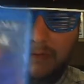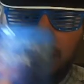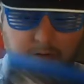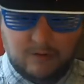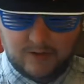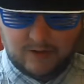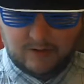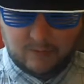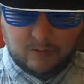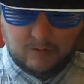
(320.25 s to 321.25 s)
good old Van
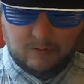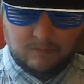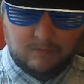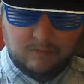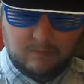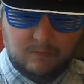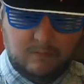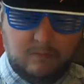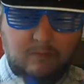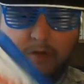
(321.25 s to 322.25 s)
Damme one.
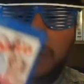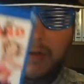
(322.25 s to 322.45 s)
Then we